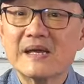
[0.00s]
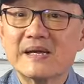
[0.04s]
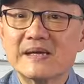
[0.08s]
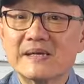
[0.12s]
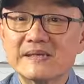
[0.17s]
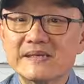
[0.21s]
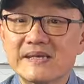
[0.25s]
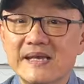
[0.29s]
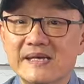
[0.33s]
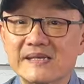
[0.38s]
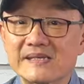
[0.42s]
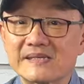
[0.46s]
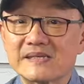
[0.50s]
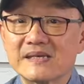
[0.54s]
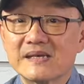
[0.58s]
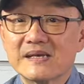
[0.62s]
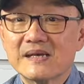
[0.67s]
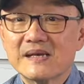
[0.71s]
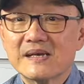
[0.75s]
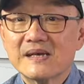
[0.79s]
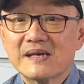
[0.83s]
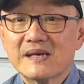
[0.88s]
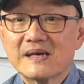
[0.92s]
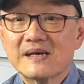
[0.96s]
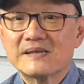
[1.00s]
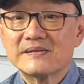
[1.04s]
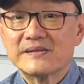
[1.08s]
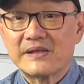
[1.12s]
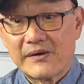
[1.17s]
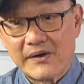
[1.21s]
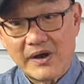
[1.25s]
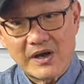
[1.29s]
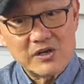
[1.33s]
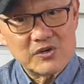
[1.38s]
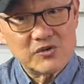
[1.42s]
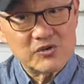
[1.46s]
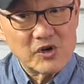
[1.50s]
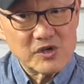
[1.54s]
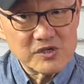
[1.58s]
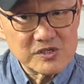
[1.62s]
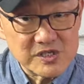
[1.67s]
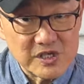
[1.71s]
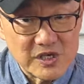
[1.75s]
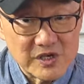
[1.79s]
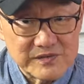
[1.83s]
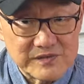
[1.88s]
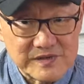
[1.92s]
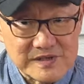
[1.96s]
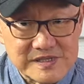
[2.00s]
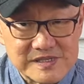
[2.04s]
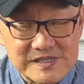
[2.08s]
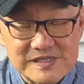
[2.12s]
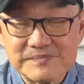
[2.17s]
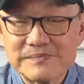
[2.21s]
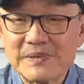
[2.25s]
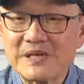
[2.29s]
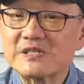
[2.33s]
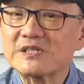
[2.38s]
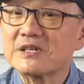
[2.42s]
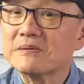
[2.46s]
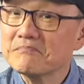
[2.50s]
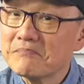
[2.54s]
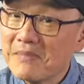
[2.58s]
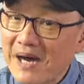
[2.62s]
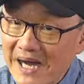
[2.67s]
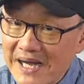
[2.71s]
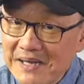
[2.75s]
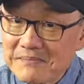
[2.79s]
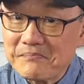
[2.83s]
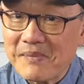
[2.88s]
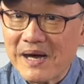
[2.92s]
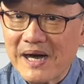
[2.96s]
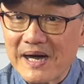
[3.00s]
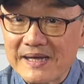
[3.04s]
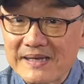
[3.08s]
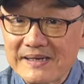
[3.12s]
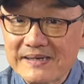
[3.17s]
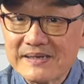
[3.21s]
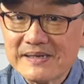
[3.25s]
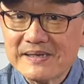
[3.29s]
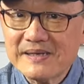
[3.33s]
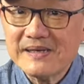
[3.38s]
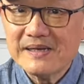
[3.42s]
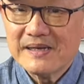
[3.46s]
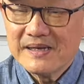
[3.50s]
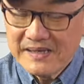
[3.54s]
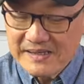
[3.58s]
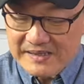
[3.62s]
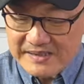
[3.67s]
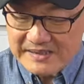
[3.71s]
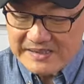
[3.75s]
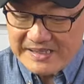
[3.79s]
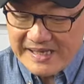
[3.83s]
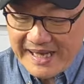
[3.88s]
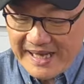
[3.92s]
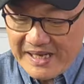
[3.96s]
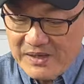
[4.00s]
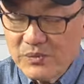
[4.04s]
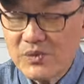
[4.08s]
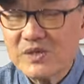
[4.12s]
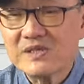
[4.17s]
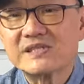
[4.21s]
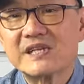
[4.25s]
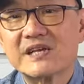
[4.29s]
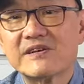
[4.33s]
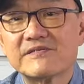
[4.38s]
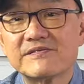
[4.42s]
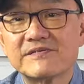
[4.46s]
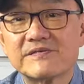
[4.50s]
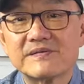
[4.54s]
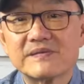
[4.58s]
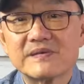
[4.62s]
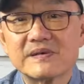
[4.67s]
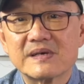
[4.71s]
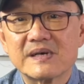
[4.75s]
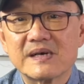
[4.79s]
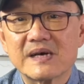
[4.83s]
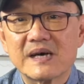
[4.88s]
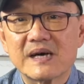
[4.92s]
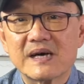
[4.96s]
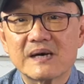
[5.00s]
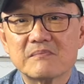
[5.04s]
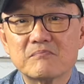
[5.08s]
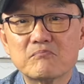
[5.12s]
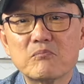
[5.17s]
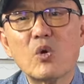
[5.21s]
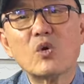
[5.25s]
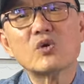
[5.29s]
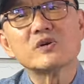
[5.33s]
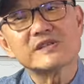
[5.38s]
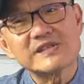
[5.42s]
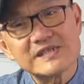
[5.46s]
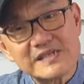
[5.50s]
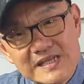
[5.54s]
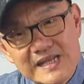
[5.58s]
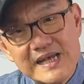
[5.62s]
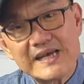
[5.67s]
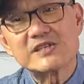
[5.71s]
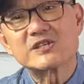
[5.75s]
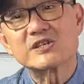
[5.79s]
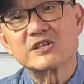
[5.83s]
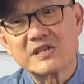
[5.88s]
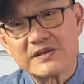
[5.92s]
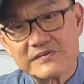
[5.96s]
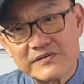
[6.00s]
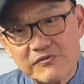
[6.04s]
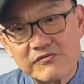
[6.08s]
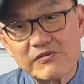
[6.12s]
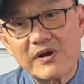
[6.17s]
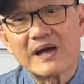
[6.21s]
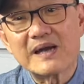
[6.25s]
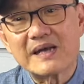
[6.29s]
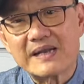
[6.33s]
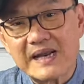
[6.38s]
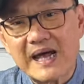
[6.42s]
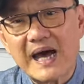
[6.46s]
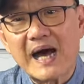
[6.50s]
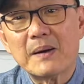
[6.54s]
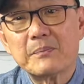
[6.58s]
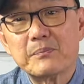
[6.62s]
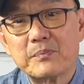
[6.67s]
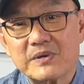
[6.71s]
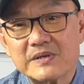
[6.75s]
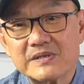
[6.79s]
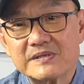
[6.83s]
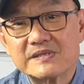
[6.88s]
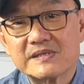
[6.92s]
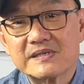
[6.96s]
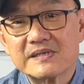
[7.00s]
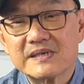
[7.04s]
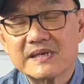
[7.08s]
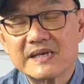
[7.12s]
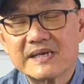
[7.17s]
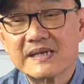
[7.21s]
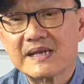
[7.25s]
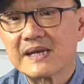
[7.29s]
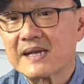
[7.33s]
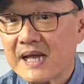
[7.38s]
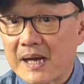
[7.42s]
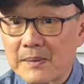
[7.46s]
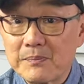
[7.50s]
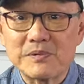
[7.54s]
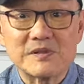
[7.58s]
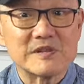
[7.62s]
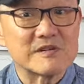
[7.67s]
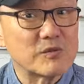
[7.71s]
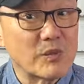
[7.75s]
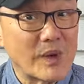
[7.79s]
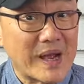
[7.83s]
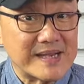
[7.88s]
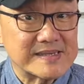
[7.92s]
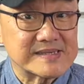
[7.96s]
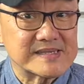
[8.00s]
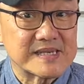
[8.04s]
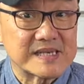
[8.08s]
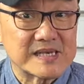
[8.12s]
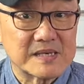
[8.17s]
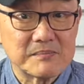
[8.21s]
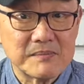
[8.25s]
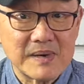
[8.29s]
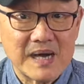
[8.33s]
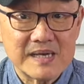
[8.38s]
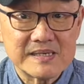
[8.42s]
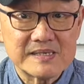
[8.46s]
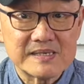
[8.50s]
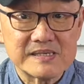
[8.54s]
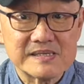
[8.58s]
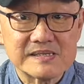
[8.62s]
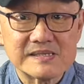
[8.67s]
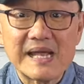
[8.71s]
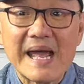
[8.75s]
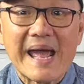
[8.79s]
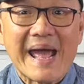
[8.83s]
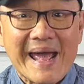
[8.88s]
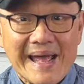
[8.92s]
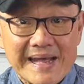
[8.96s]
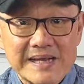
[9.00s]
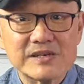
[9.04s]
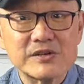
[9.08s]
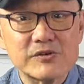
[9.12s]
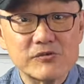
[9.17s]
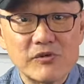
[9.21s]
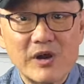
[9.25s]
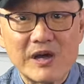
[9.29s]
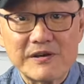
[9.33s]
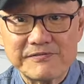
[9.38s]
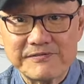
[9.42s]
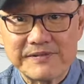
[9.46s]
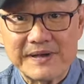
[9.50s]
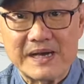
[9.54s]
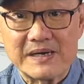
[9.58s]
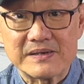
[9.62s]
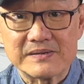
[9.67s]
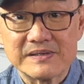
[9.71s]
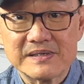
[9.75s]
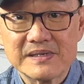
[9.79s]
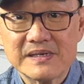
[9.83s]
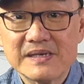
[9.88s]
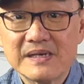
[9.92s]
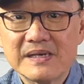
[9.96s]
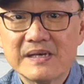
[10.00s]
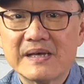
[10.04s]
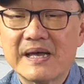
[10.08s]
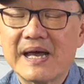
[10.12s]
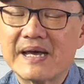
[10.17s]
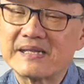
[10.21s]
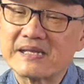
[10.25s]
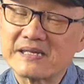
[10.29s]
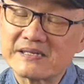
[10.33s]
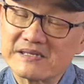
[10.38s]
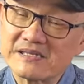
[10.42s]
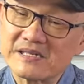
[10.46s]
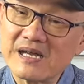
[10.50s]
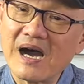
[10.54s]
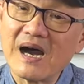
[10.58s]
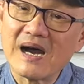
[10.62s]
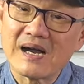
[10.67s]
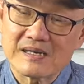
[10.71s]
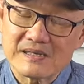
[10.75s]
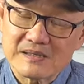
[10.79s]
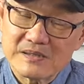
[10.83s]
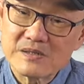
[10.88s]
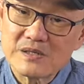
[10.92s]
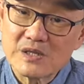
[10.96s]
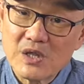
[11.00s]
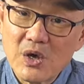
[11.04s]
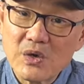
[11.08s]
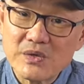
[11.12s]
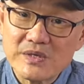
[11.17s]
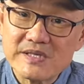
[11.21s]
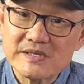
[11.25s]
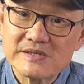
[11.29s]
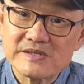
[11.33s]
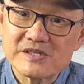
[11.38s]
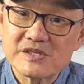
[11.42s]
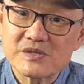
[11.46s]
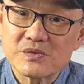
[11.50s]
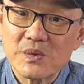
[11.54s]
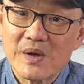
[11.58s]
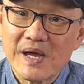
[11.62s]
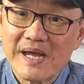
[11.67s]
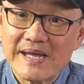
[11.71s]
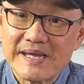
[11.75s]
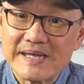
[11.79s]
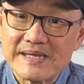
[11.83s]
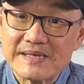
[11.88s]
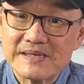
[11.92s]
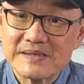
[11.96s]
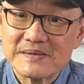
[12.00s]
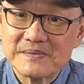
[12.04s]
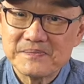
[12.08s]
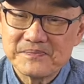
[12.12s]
Yes, there are crossovers, but to my mind, the Edwards have more selection of the rugged uppers in a couple of waxy commanders and a rough out and a dark Loden suede.